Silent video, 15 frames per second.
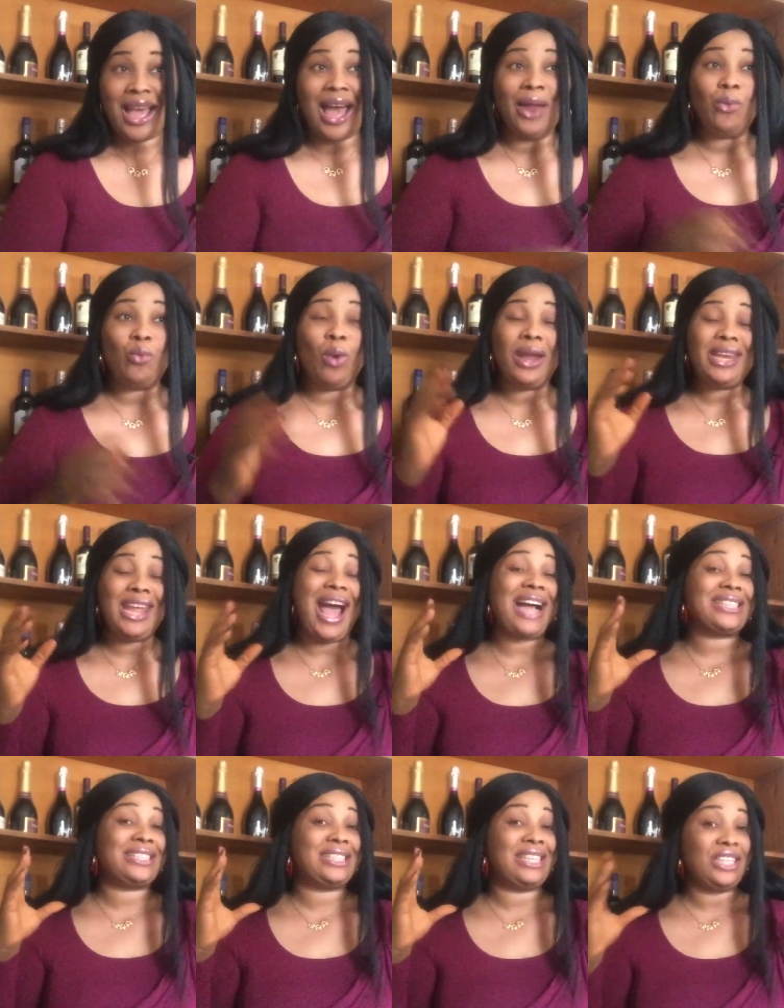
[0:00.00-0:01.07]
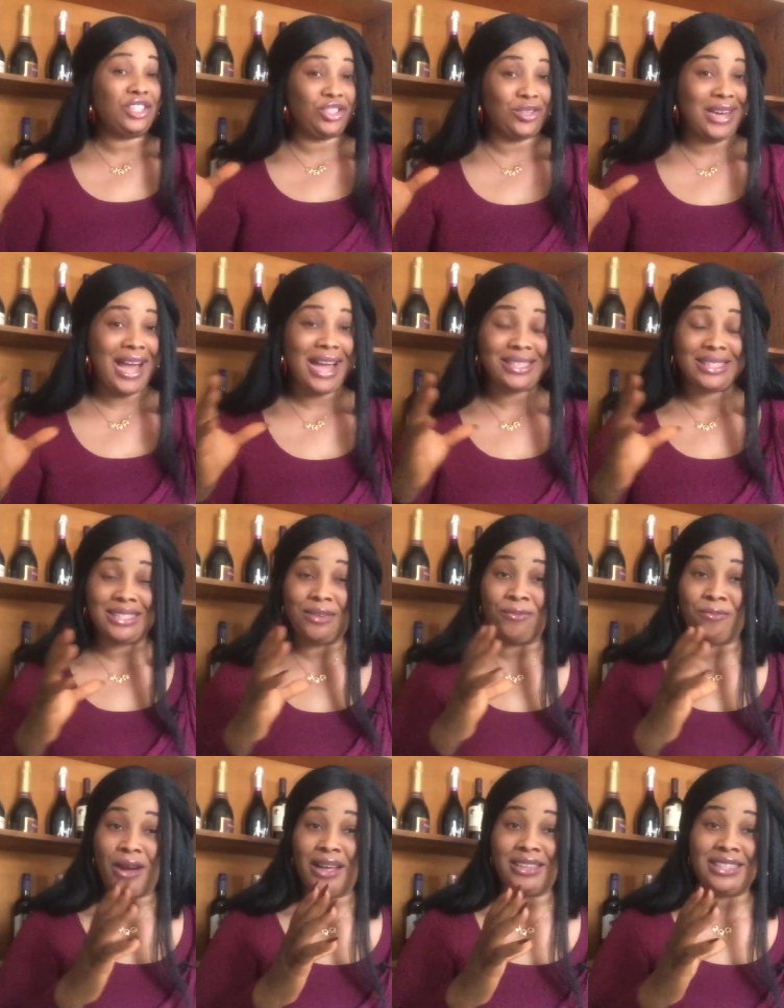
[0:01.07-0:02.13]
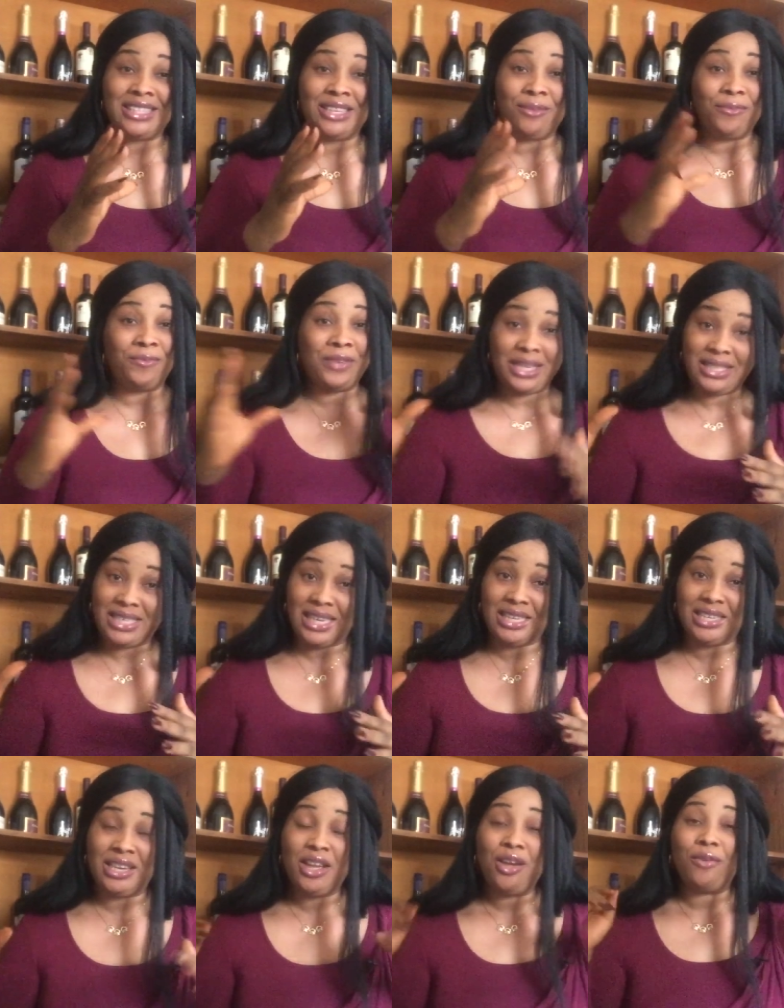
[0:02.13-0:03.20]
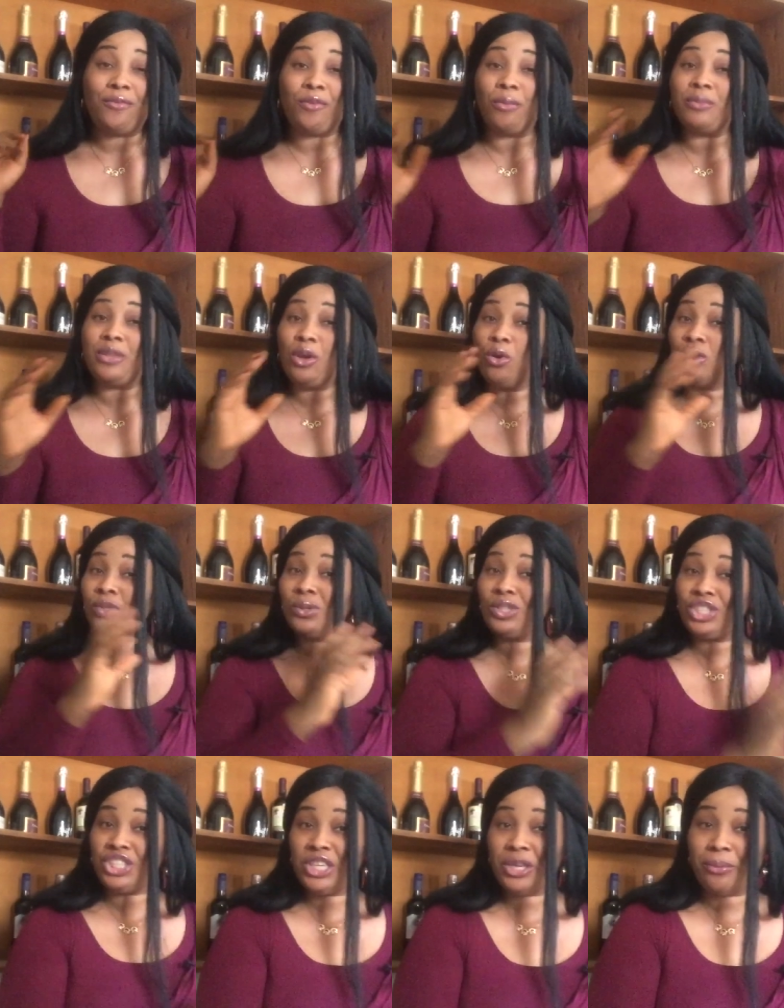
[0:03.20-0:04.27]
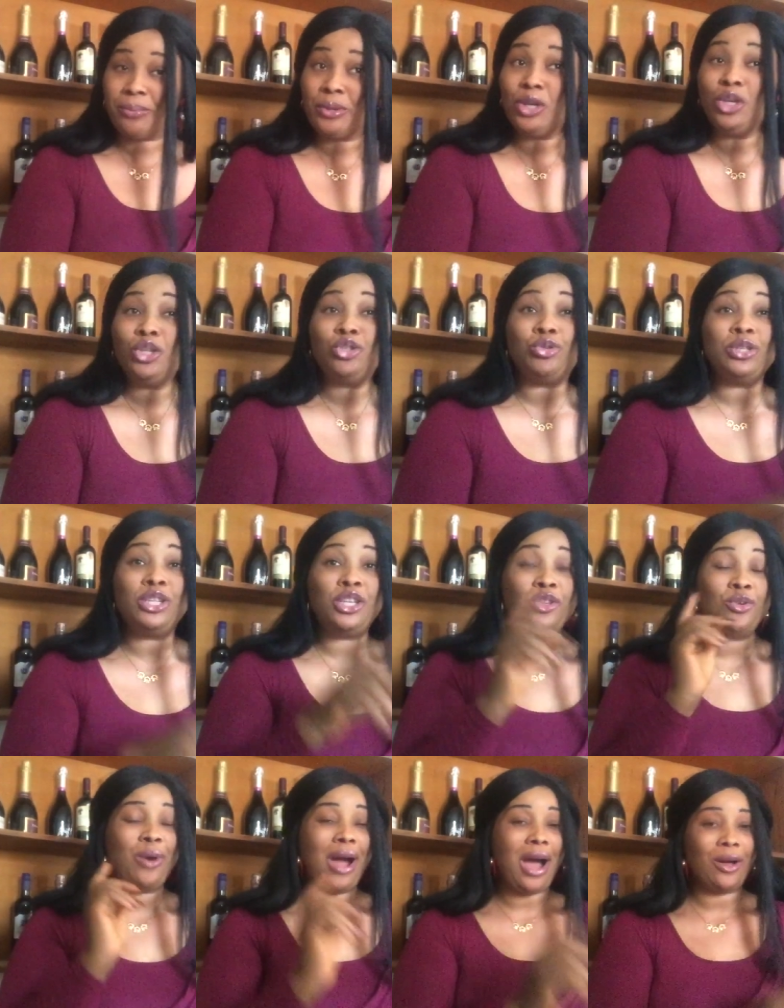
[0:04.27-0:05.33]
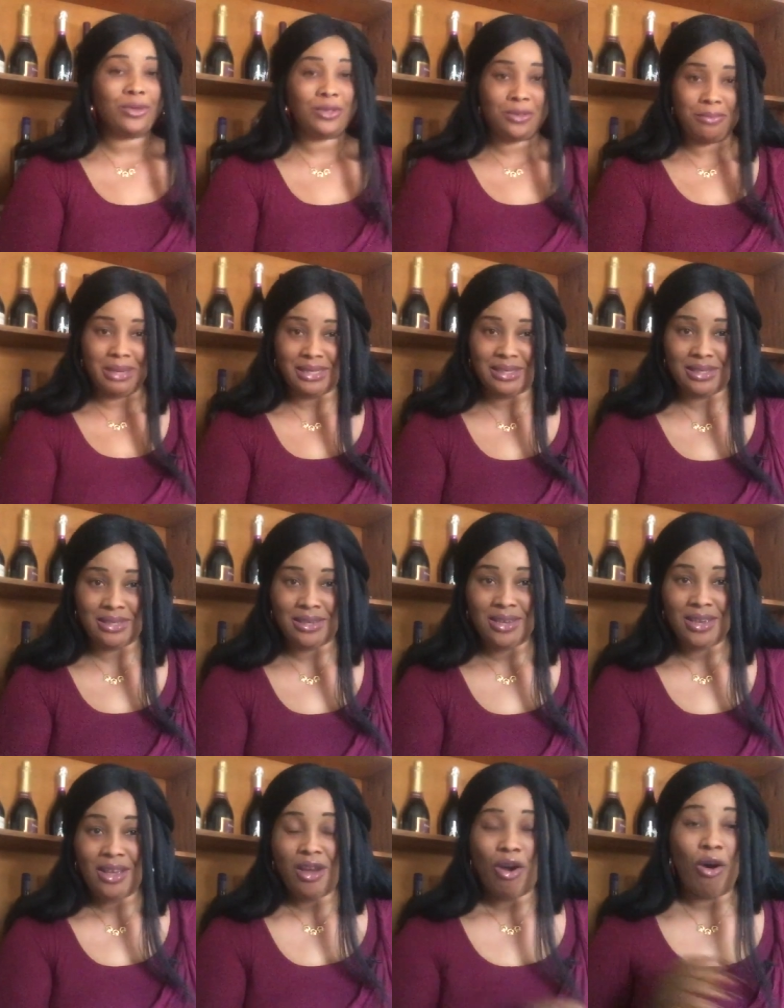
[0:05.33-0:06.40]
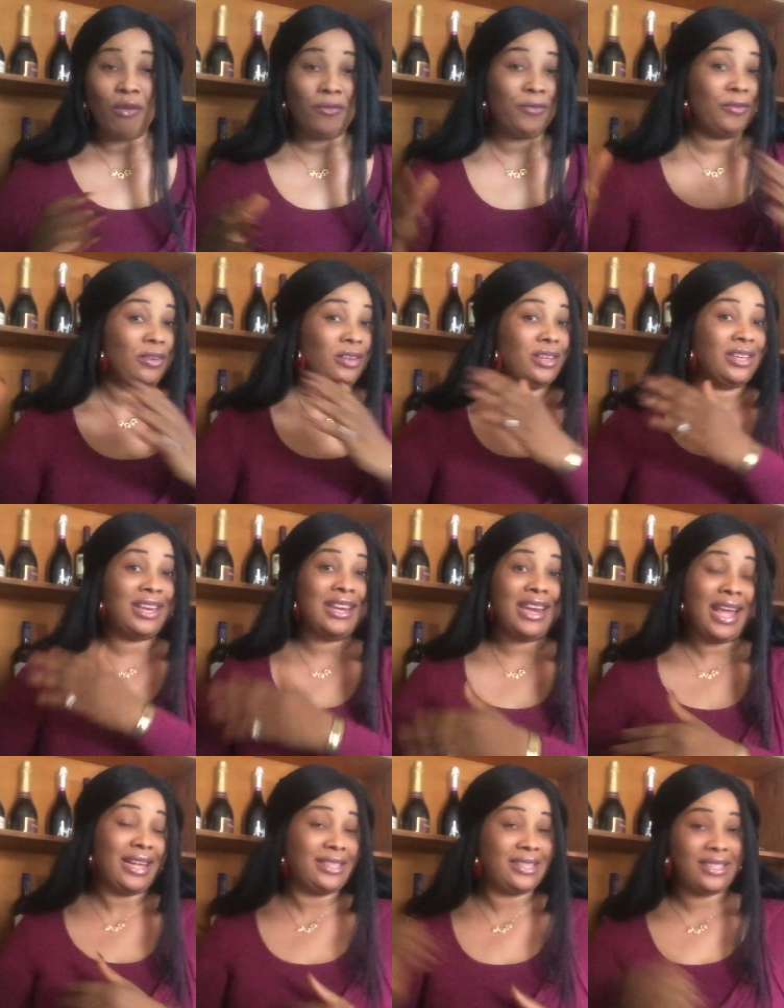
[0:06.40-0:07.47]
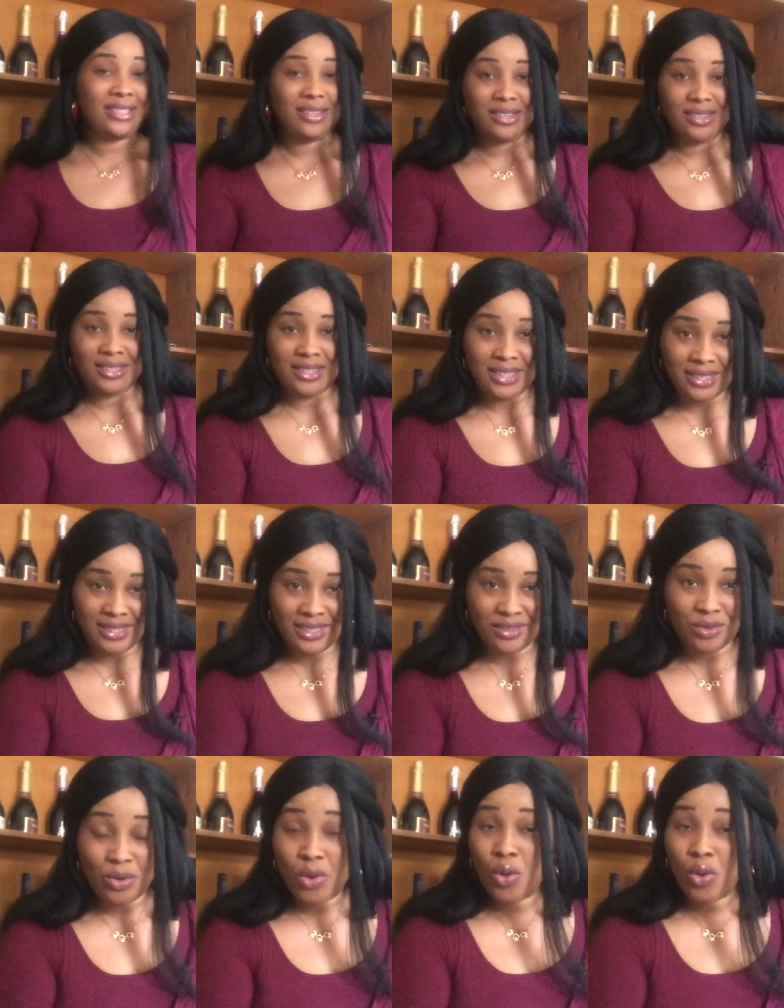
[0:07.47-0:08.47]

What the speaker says: and when the attention has deviated from the ozone ship to the new housemates of the next season.